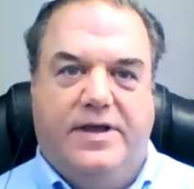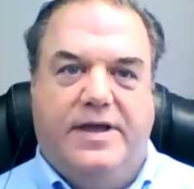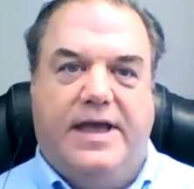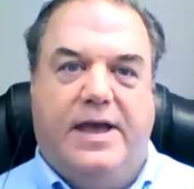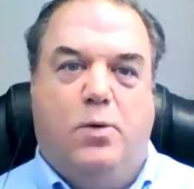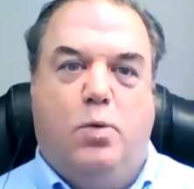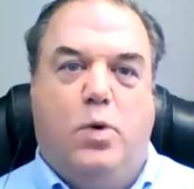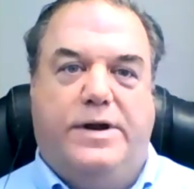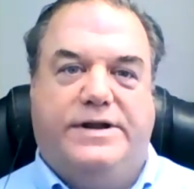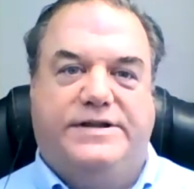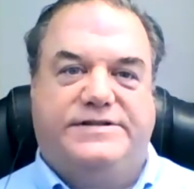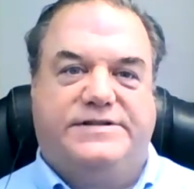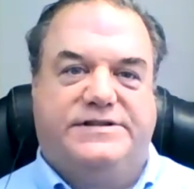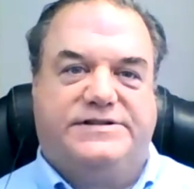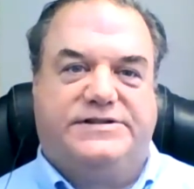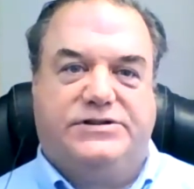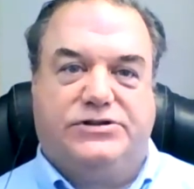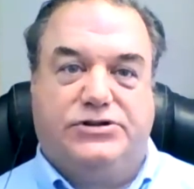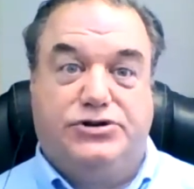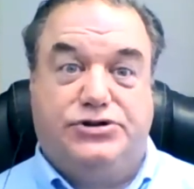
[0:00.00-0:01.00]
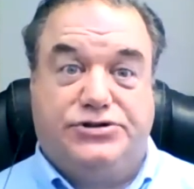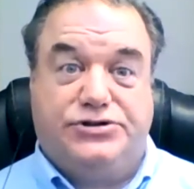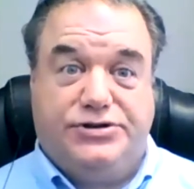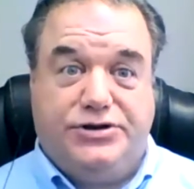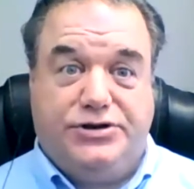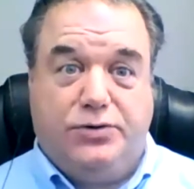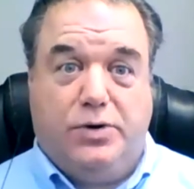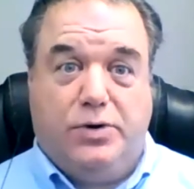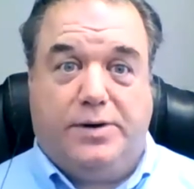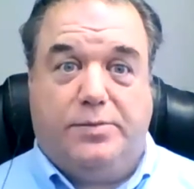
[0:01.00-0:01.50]
And what is the solution
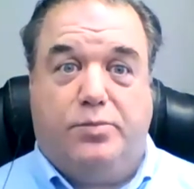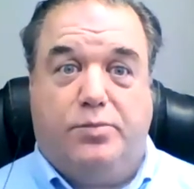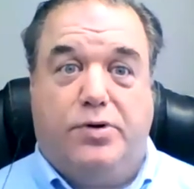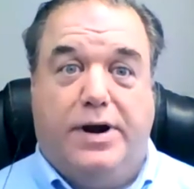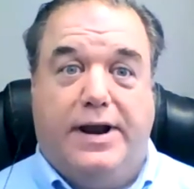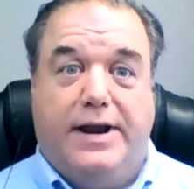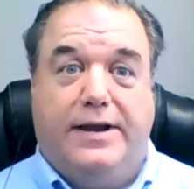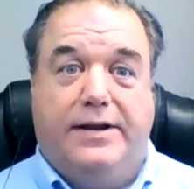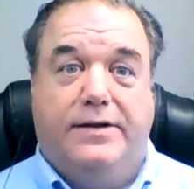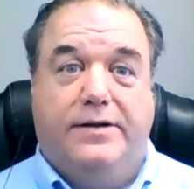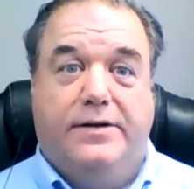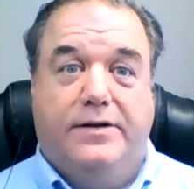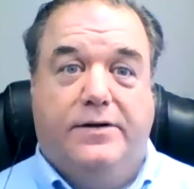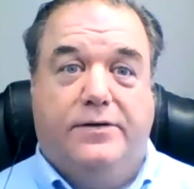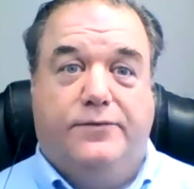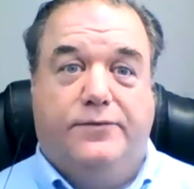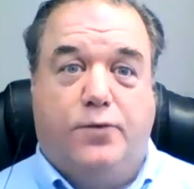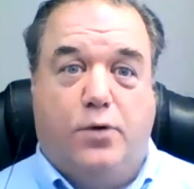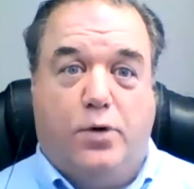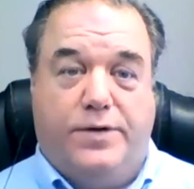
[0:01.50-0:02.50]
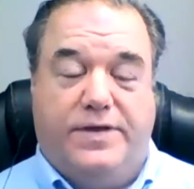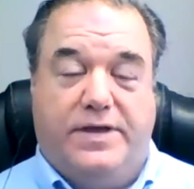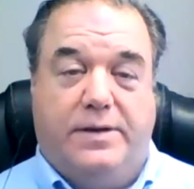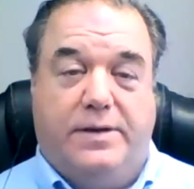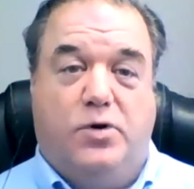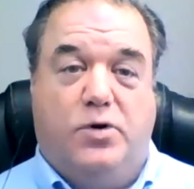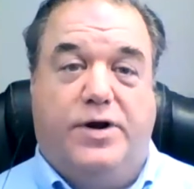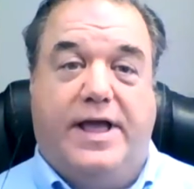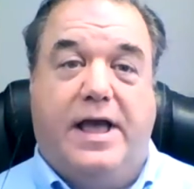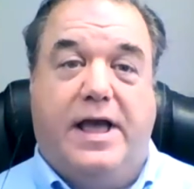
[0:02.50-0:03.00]
you want to bring for
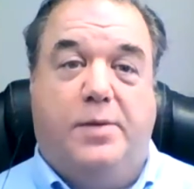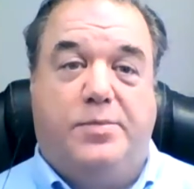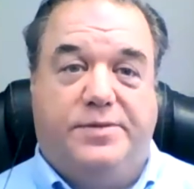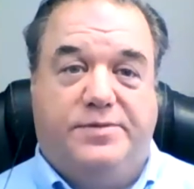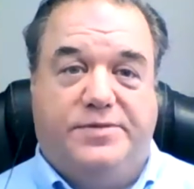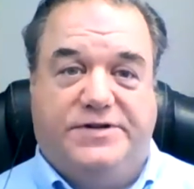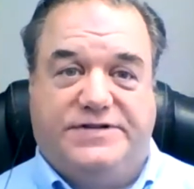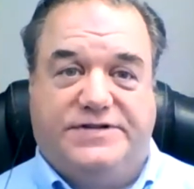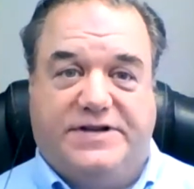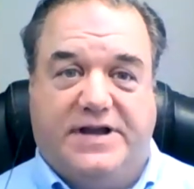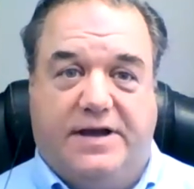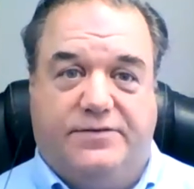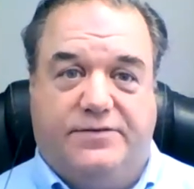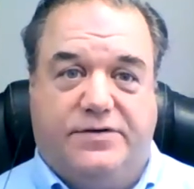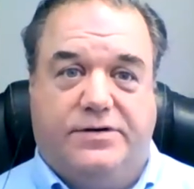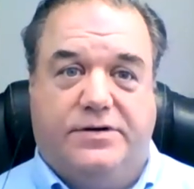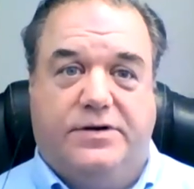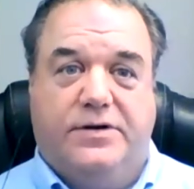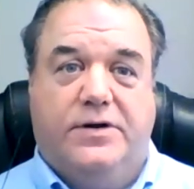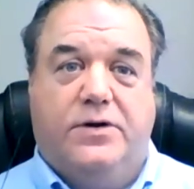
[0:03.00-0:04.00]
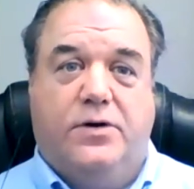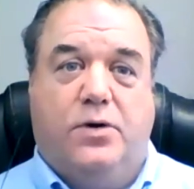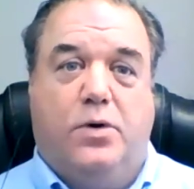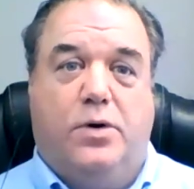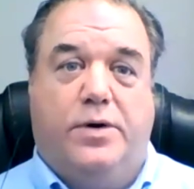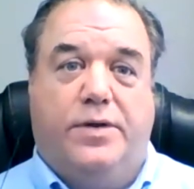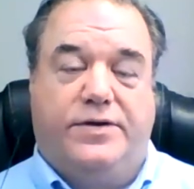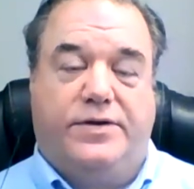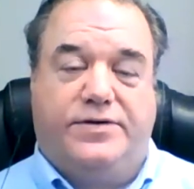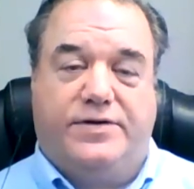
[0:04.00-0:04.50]
them, or to help them discover,
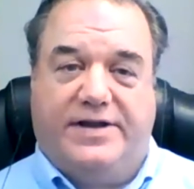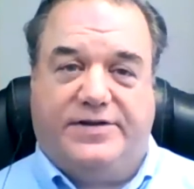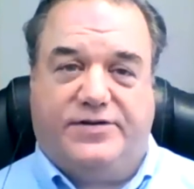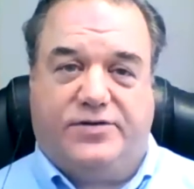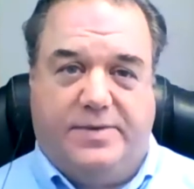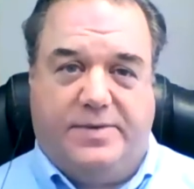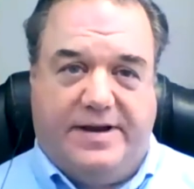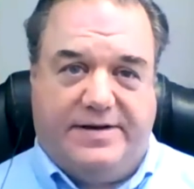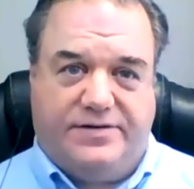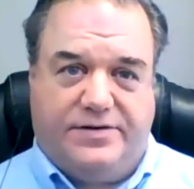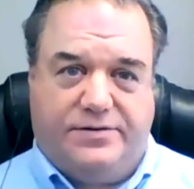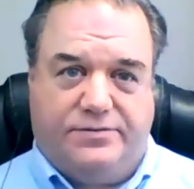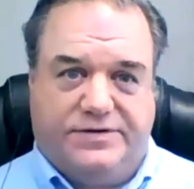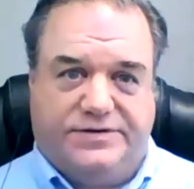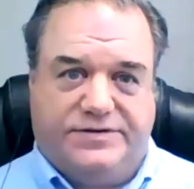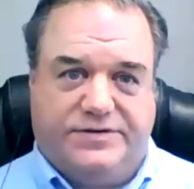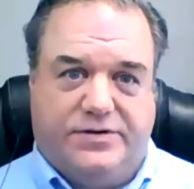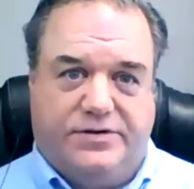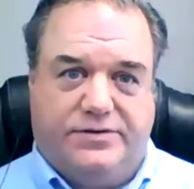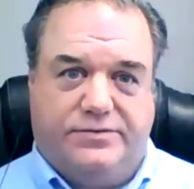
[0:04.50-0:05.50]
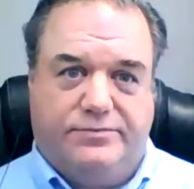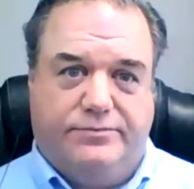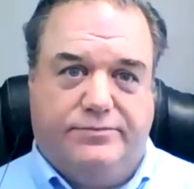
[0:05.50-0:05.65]
or the transformation or result?